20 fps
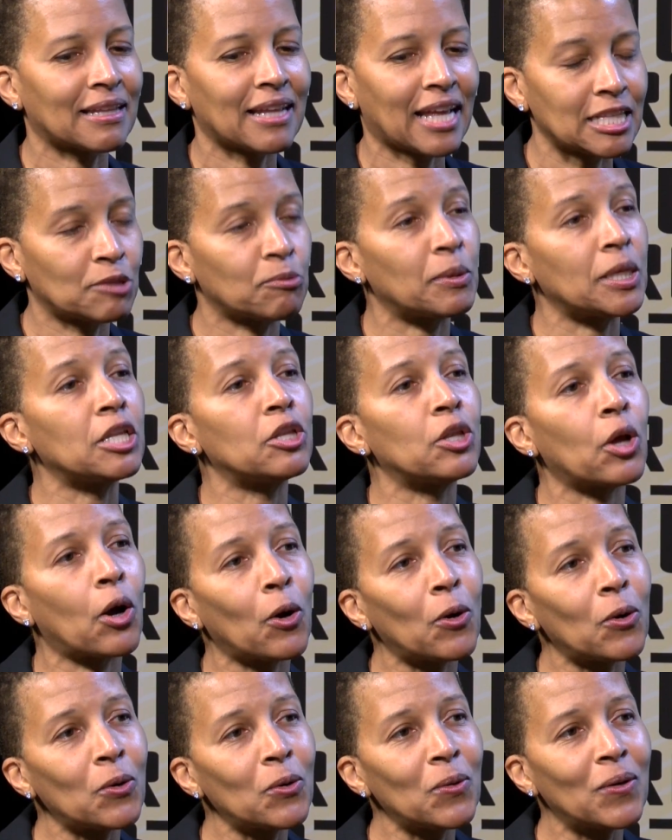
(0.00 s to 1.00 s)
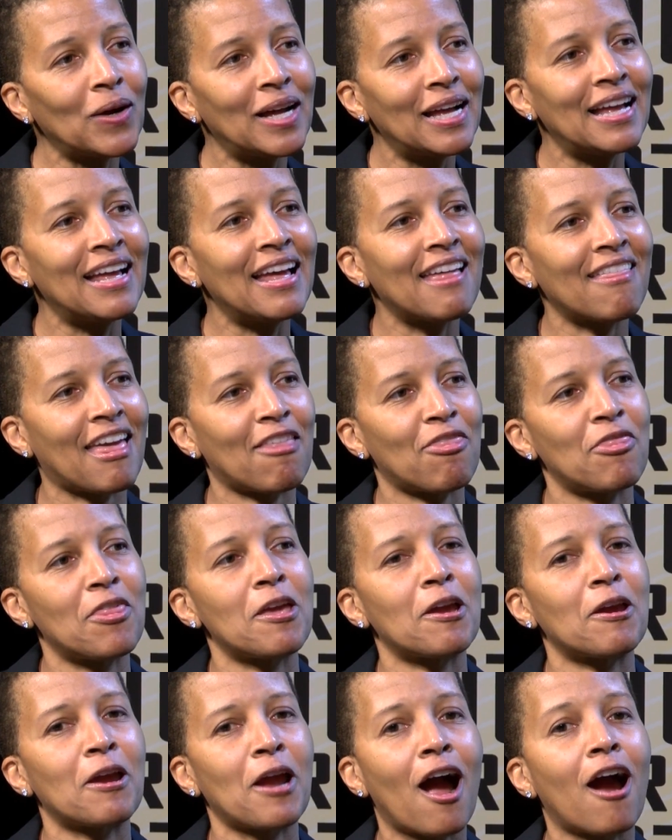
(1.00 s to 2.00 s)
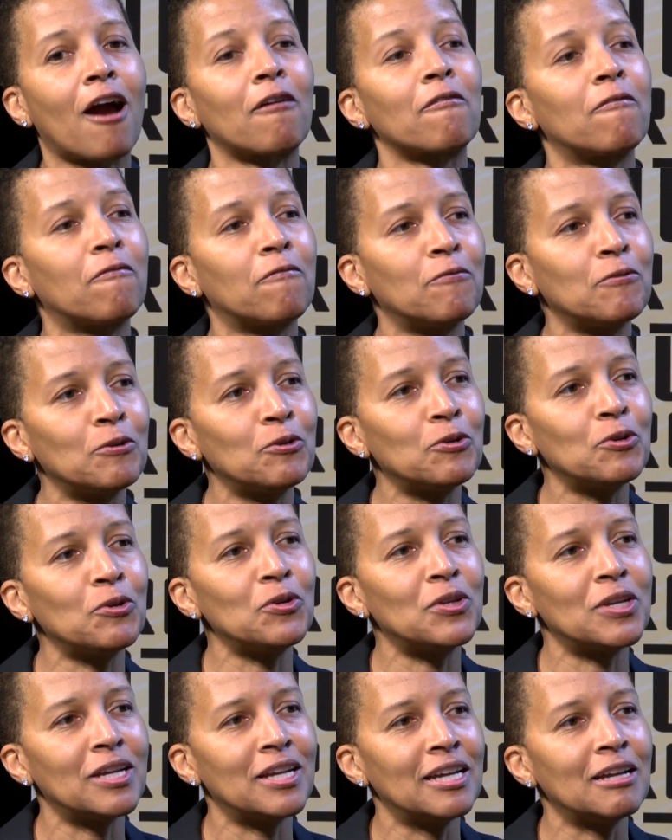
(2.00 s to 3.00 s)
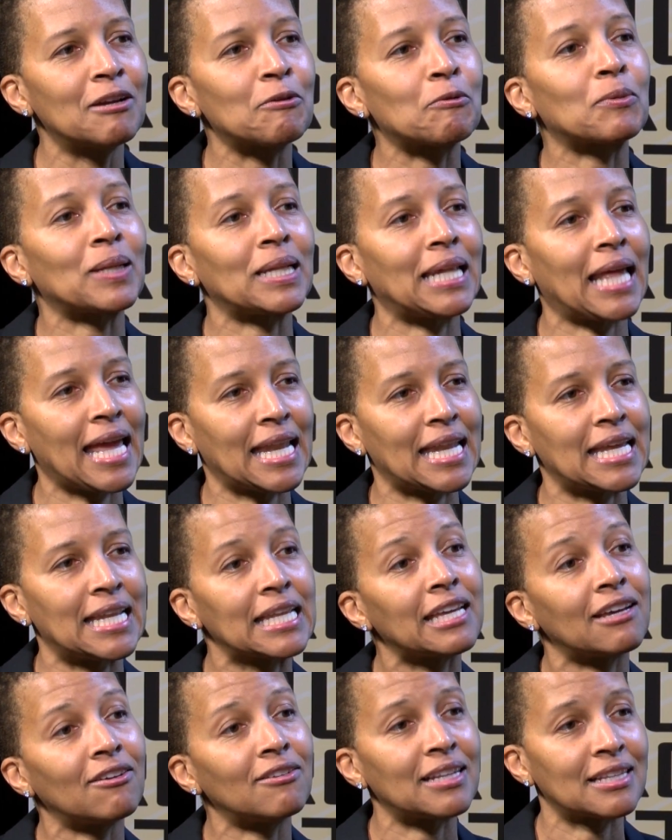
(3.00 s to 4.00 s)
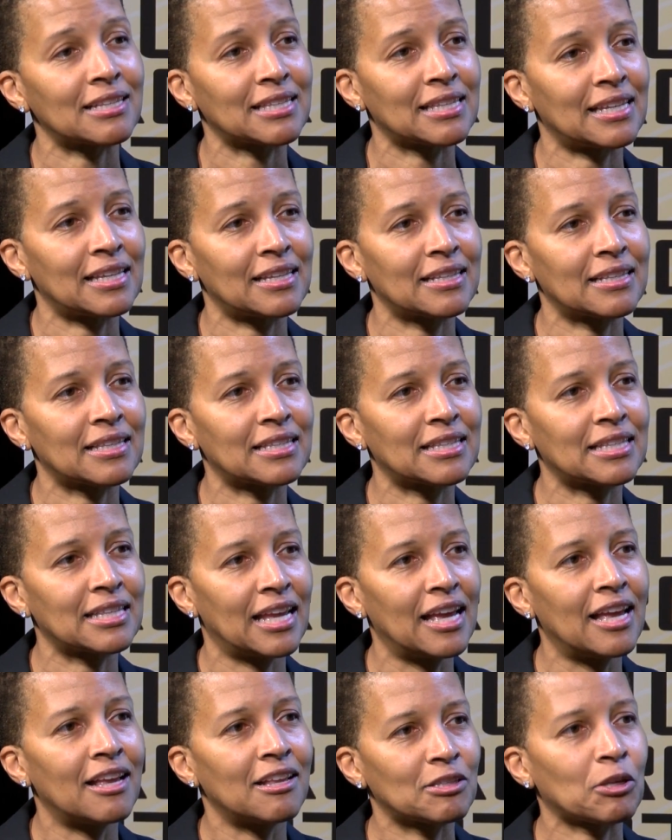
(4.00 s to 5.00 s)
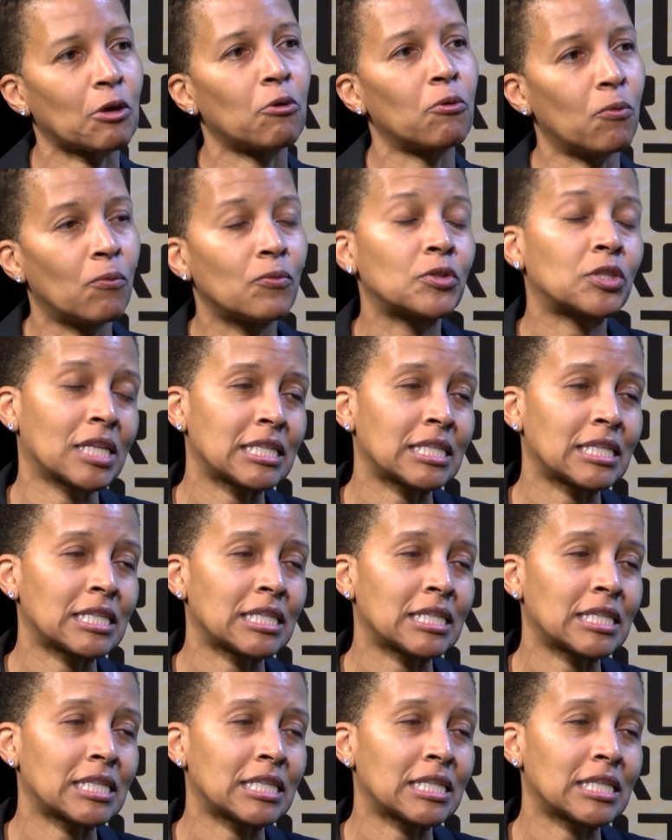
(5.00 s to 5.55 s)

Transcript: because we know that there are food-related illnesses. So